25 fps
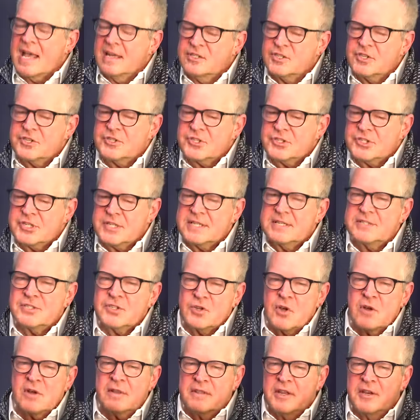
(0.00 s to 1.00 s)
i just uh,
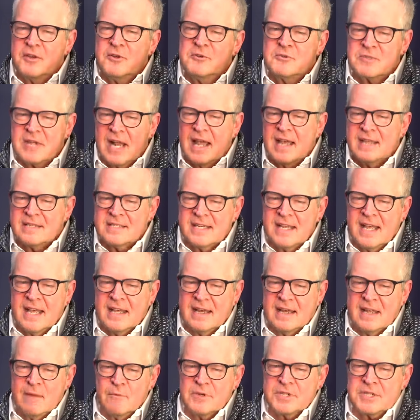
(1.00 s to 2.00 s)
saw on the news last
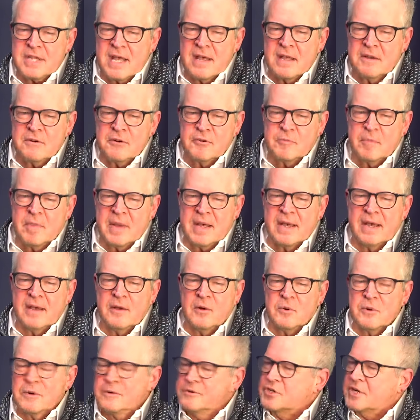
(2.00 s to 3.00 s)
night he was honored by
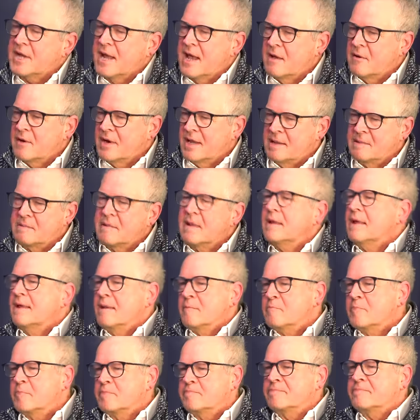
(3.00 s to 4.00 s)
orange county
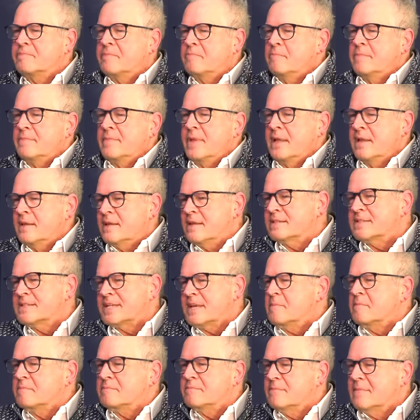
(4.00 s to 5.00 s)
into
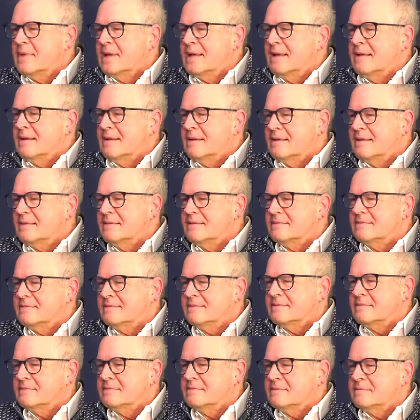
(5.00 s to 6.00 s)
some
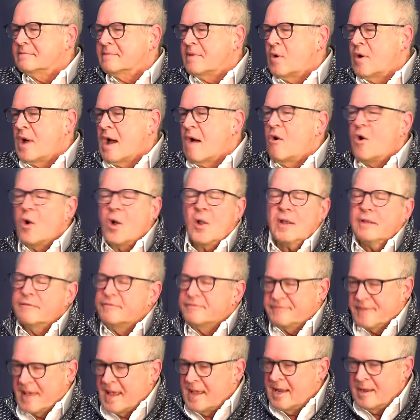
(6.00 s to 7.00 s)
uh, hall of
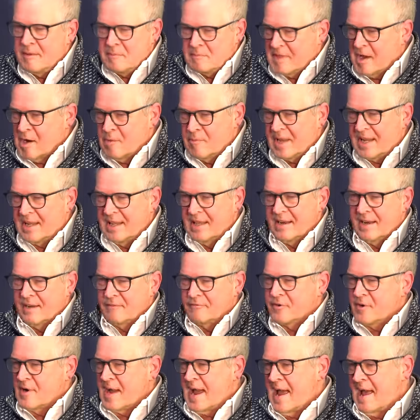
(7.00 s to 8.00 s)
fame they're beginning
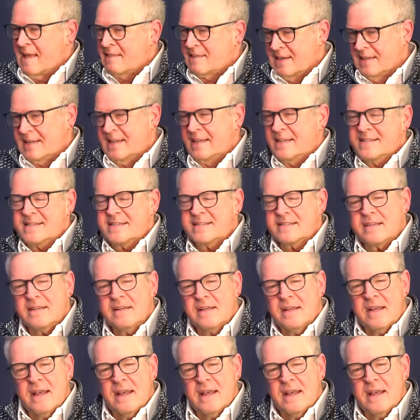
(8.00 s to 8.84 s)
for athletes